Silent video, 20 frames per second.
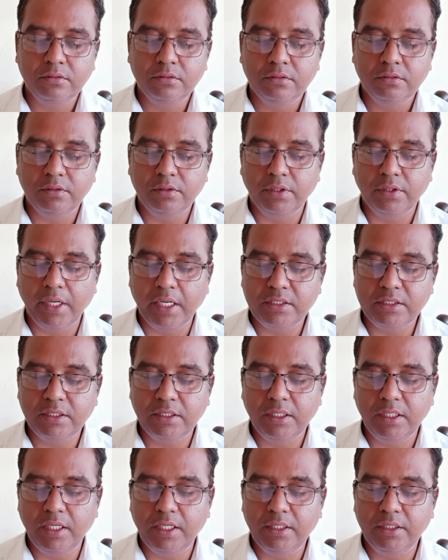
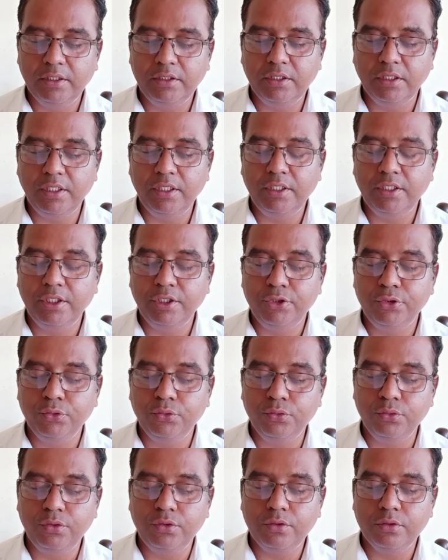racial and ethnic
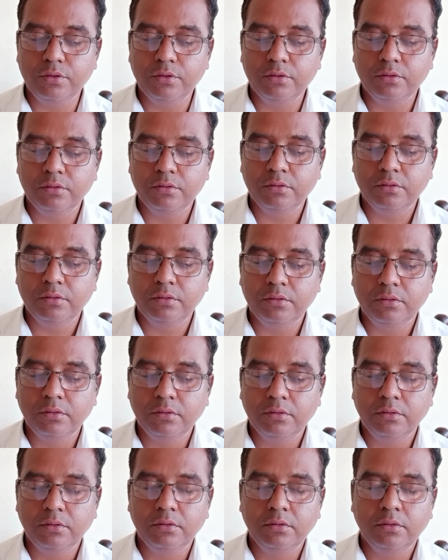issues.
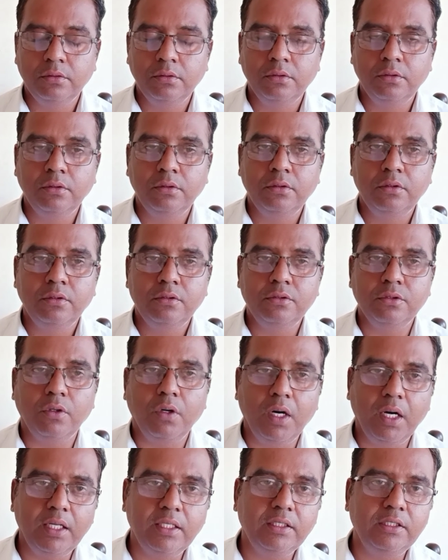So
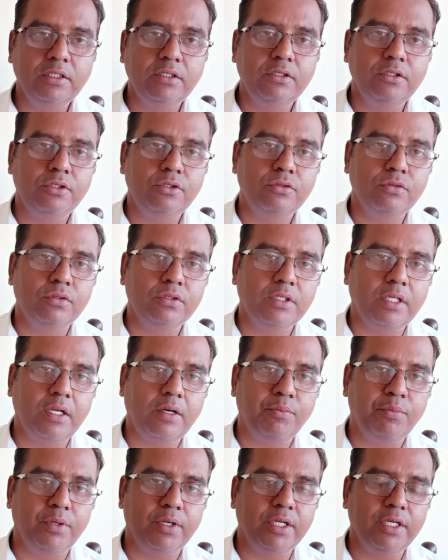all these issues
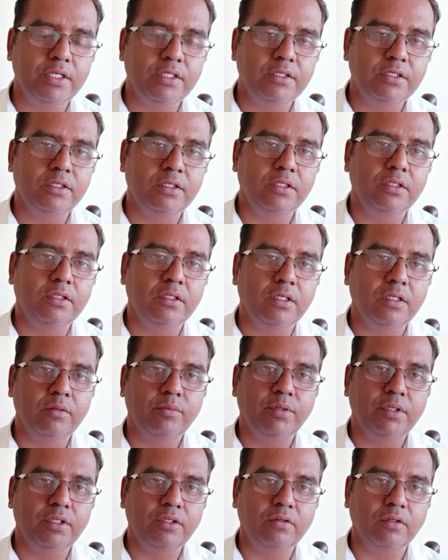are raised in the
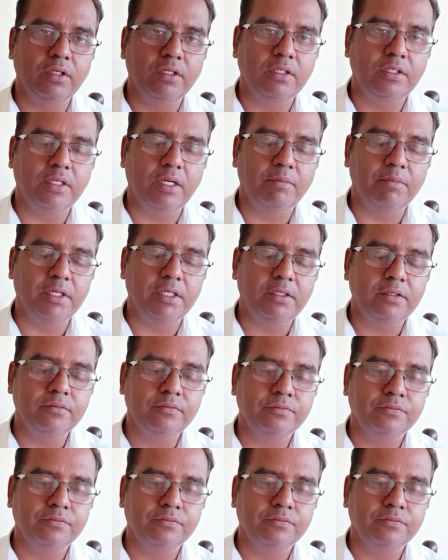particular drama,